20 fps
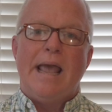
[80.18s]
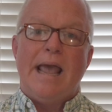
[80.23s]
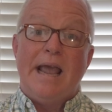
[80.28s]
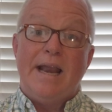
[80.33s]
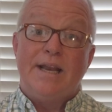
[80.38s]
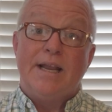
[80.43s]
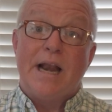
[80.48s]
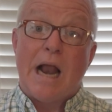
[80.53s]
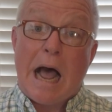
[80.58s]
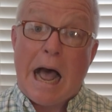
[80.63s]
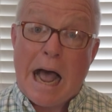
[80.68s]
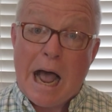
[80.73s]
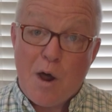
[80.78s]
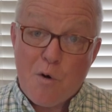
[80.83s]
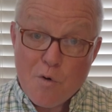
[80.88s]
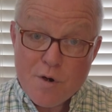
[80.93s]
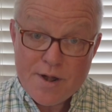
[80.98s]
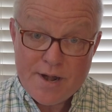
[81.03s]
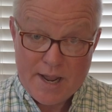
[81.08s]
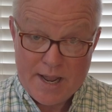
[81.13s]
And in
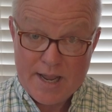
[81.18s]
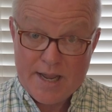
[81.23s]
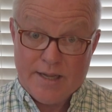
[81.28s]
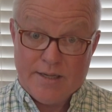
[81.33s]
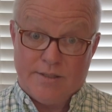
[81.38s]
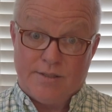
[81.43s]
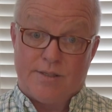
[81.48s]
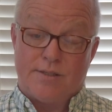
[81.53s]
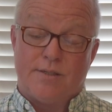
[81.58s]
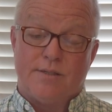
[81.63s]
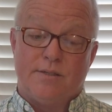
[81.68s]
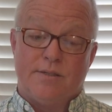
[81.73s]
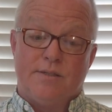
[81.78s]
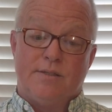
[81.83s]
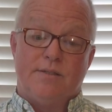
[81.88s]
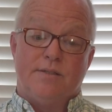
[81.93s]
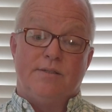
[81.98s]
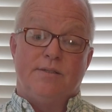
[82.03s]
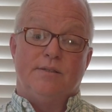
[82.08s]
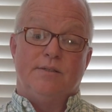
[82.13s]
our days
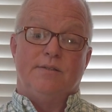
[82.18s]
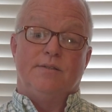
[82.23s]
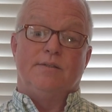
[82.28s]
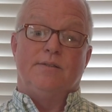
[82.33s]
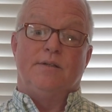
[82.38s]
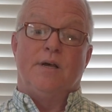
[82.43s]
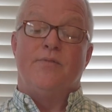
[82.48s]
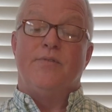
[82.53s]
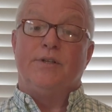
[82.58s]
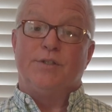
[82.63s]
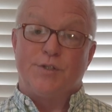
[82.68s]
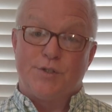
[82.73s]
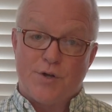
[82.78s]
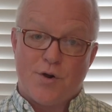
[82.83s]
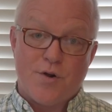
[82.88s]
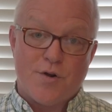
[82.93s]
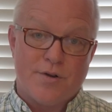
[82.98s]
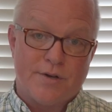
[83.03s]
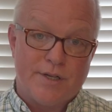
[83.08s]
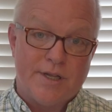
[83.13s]
of
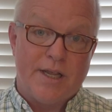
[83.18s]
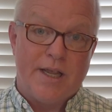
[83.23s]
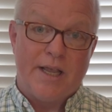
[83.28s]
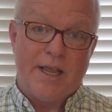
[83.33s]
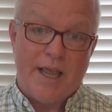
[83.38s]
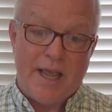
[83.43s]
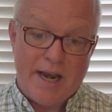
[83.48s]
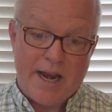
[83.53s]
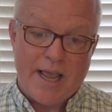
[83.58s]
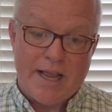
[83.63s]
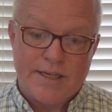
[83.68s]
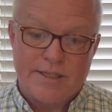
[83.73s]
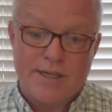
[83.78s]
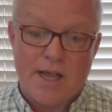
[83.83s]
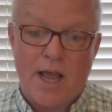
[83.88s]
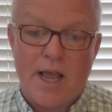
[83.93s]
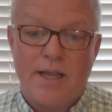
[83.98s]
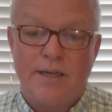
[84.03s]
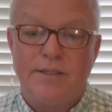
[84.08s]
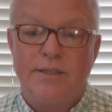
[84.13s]
uncertainty and
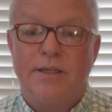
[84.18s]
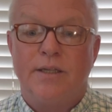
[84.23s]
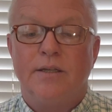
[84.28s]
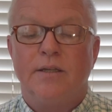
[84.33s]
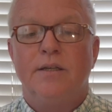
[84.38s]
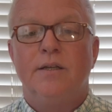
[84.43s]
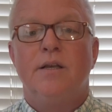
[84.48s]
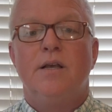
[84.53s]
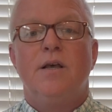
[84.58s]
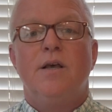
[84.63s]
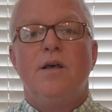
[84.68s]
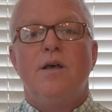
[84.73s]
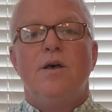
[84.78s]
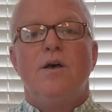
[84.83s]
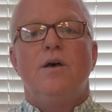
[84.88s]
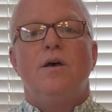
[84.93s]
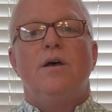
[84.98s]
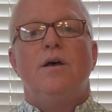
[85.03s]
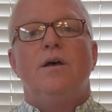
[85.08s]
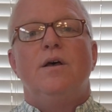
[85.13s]
anxiety,
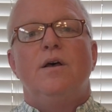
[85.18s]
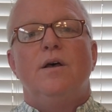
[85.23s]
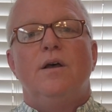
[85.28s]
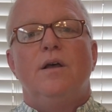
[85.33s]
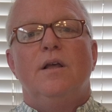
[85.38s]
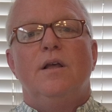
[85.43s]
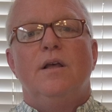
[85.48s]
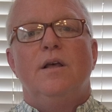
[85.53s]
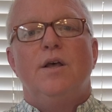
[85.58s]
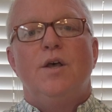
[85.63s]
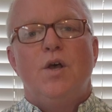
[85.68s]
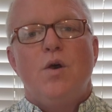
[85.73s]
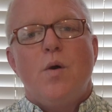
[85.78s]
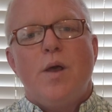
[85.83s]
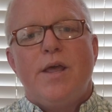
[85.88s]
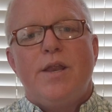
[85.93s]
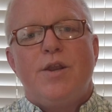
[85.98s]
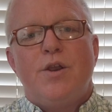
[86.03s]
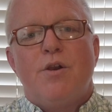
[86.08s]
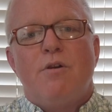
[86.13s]

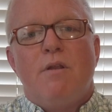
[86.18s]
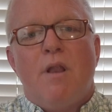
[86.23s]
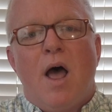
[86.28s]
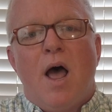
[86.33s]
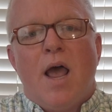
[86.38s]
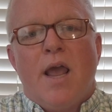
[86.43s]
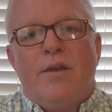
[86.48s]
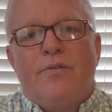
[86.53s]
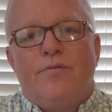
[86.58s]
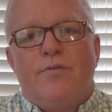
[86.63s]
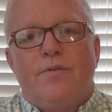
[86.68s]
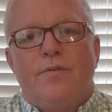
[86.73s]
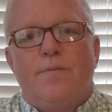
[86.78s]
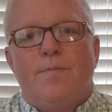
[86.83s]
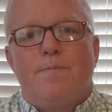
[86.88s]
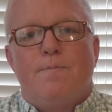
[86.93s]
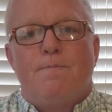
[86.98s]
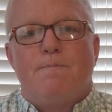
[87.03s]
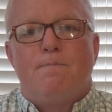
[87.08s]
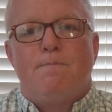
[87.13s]
who in your life
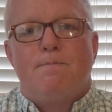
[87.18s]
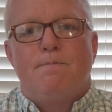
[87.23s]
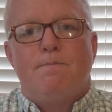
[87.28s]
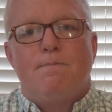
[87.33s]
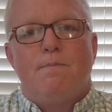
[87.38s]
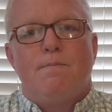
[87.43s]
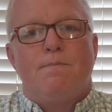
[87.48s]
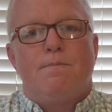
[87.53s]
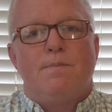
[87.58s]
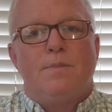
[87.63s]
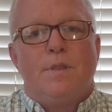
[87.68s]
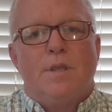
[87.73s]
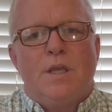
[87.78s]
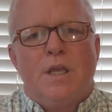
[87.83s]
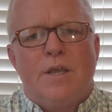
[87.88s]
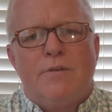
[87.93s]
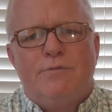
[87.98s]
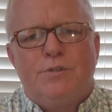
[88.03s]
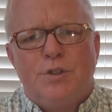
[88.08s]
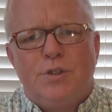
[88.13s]

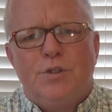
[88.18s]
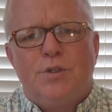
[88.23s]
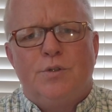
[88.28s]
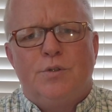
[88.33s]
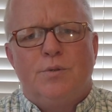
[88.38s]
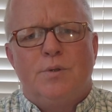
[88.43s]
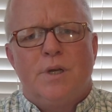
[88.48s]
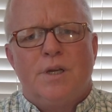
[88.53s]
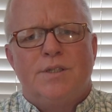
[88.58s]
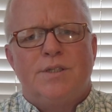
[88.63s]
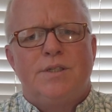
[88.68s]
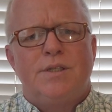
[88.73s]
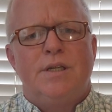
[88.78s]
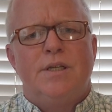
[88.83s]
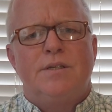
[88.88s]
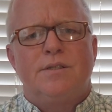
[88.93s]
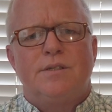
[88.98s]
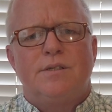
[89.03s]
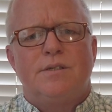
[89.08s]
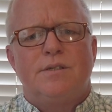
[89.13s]
gives you a
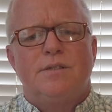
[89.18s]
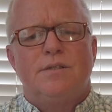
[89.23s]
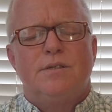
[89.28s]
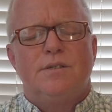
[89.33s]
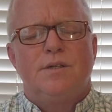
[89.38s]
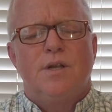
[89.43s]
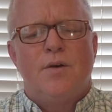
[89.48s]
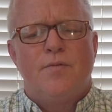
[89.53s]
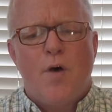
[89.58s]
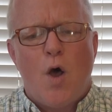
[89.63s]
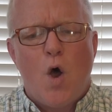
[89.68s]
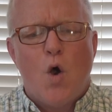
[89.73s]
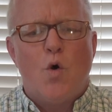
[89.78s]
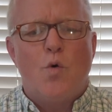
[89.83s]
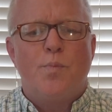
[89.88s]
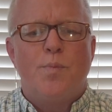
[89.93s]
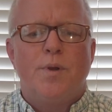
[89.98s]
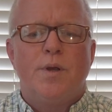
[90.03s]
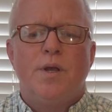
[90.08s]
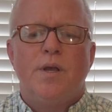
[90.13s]
sense of
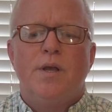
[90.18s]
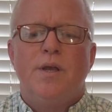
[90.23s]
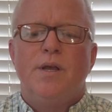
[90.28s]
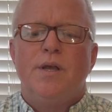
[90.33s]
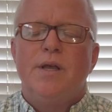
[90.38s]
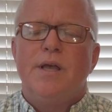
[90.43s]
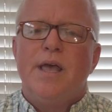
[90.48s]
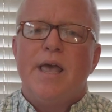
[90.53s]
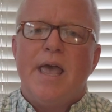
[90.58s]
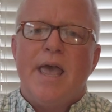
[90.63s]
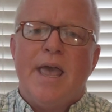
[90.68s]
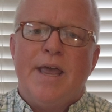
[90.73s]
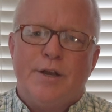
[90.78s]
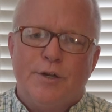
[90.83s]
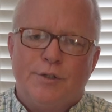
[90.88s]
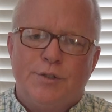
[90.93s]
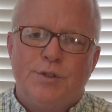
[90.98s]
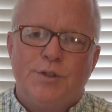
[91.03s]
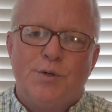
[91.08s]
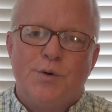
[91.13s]
hope
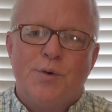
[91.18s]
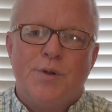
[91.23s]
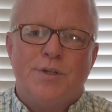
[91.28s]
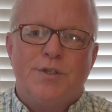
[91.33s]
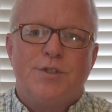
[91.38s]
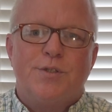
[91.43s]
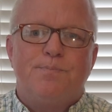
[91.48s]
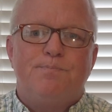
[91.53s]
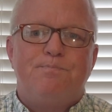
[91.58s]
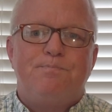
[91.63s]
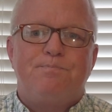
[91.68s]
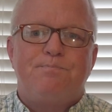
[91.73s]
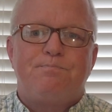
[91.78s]
and assurance?